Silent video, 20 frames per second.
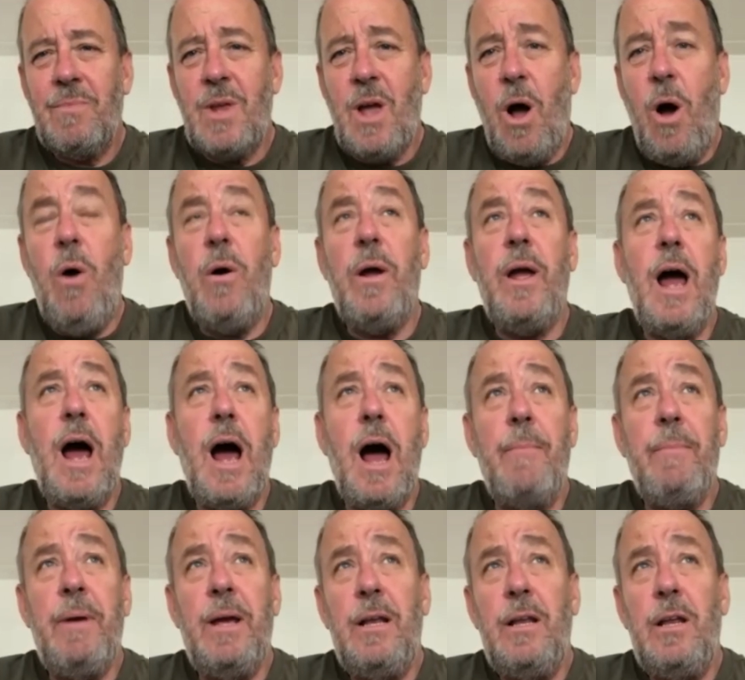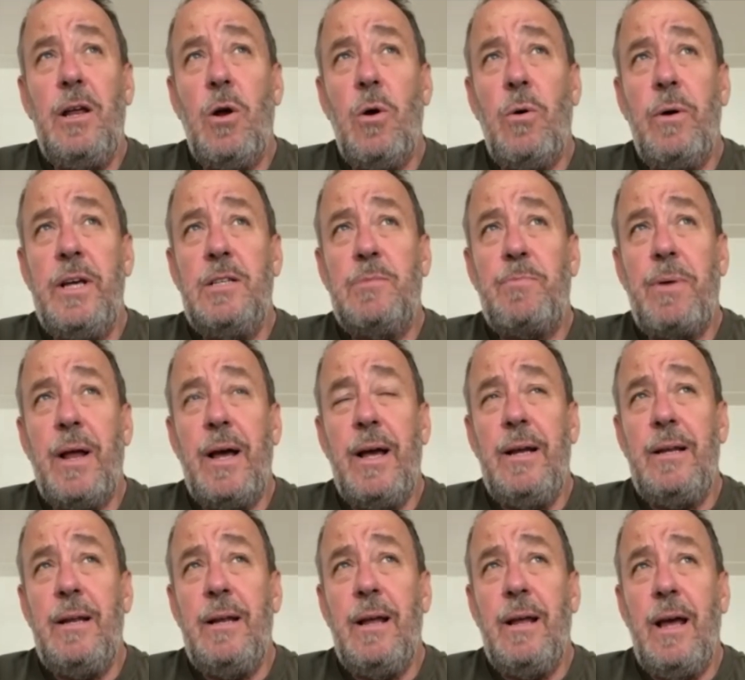Oh yeah, I mean, you know, he's played
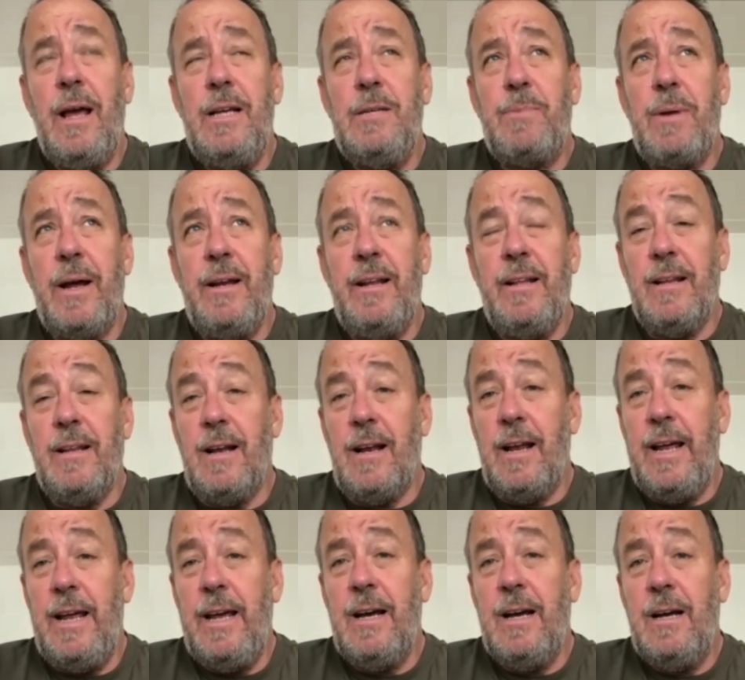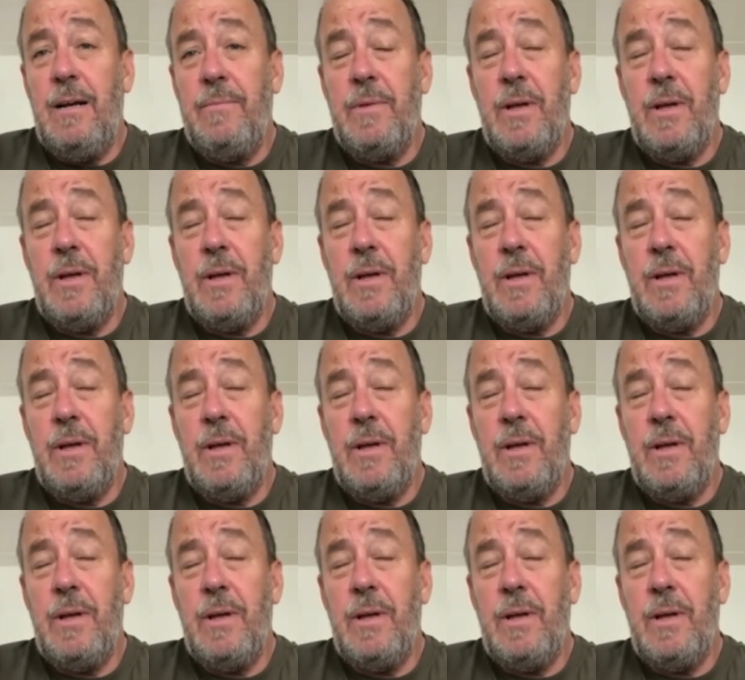in the Liga,